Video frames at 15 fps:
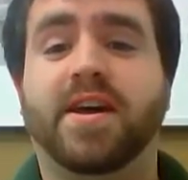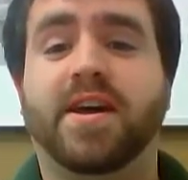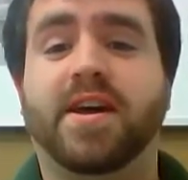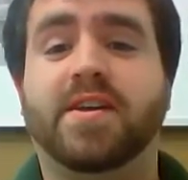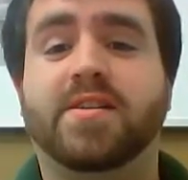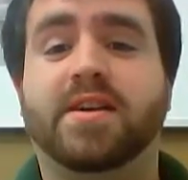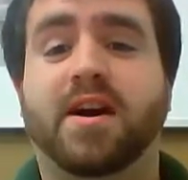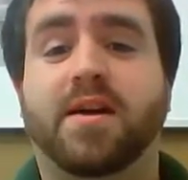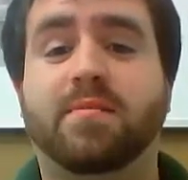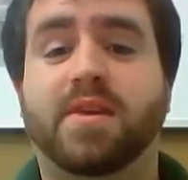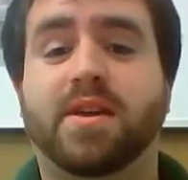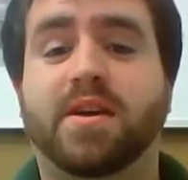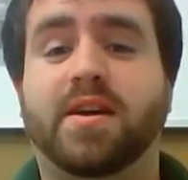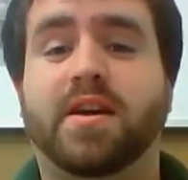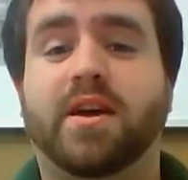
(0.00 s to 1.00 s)
It taught
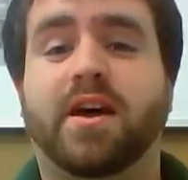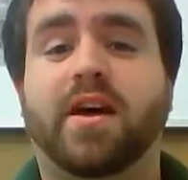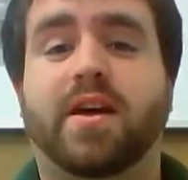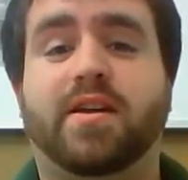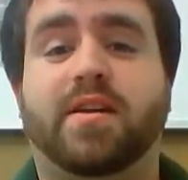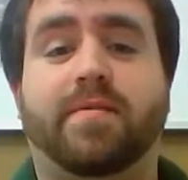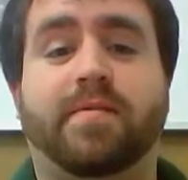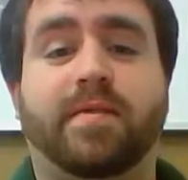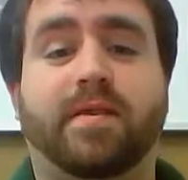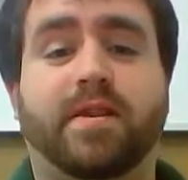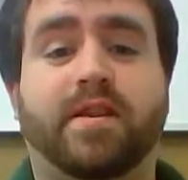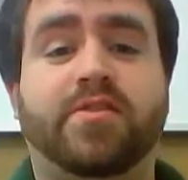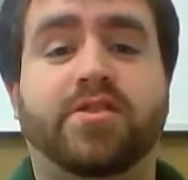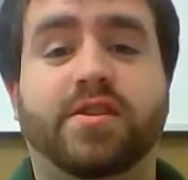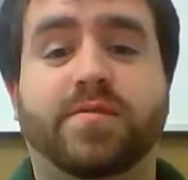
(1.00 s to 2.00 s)
me a
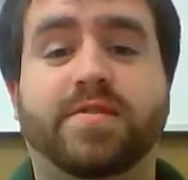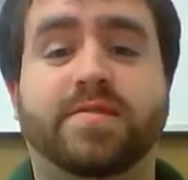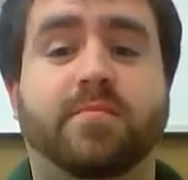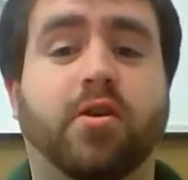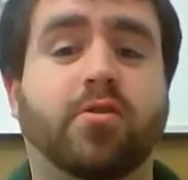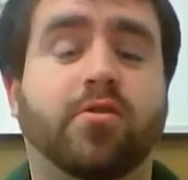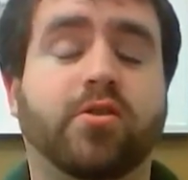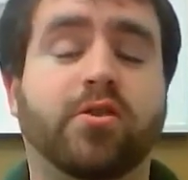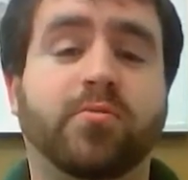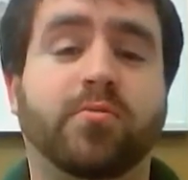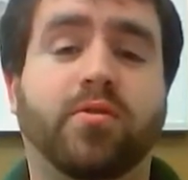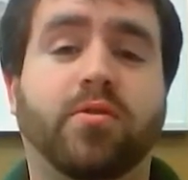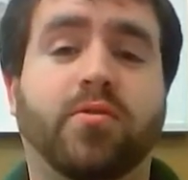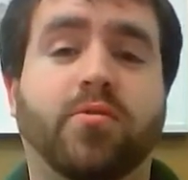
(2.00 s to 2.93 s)
definition of small group,